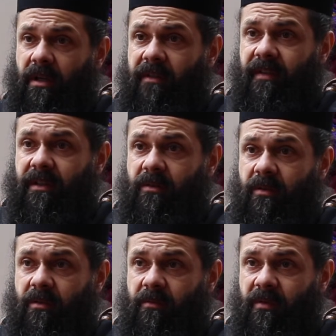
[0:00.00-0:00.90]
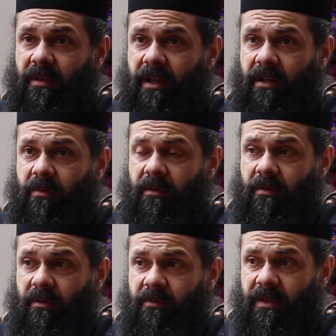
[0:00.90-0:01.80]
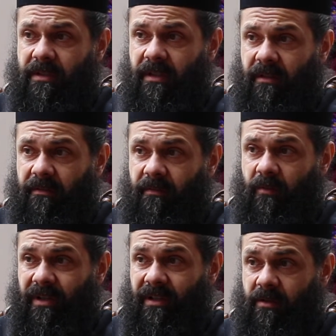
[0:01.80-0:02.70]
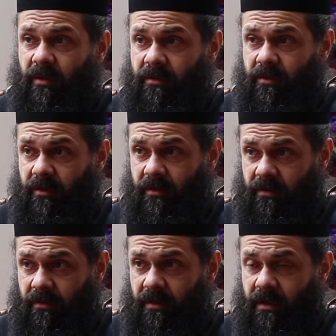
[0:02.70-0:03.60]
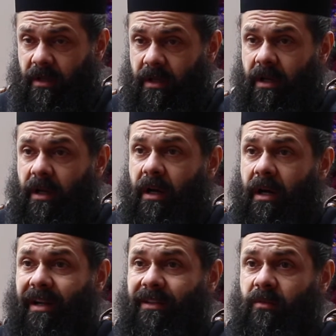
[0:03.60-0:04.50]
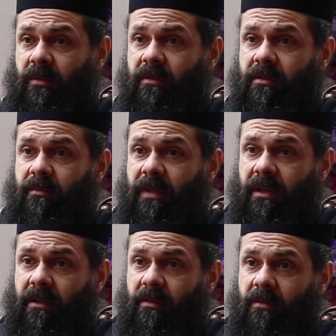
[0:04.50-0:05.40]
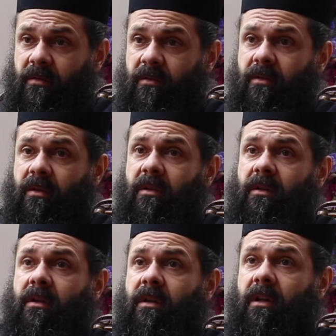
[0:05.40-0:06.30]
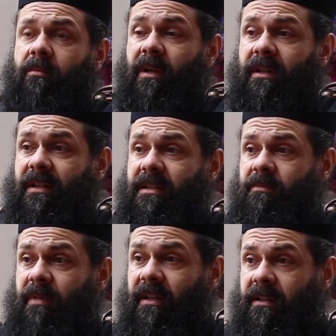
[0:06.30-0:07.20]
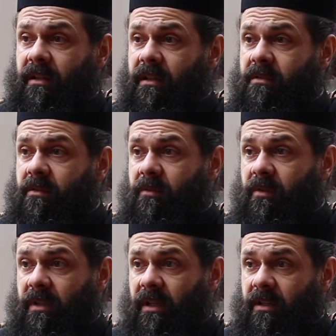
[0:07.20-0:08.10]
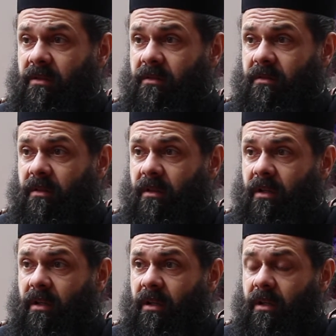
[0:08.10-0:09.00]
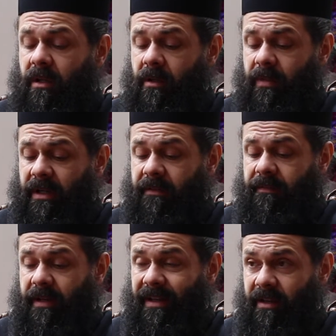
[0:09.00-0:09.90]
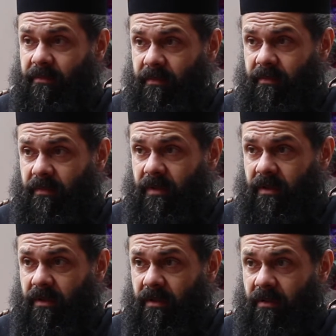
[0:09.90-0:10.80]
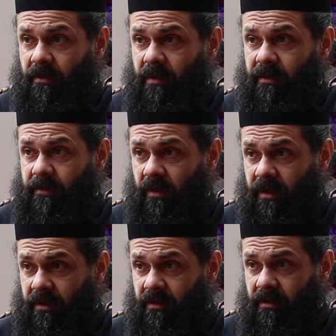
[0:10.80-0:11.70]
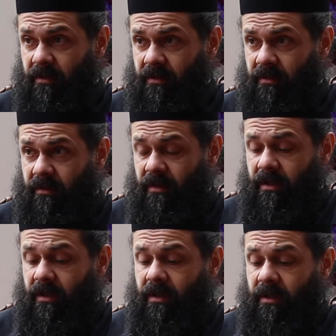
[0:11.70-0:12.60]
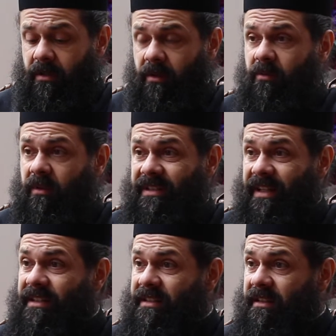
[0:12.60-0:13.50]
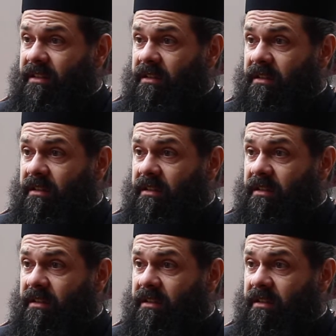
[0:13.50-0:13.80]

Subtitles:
If I don't communicate with God myself, when I talk to you, I do not make you participate in this communication. But if I am, when I'm talking to you, you will sense it.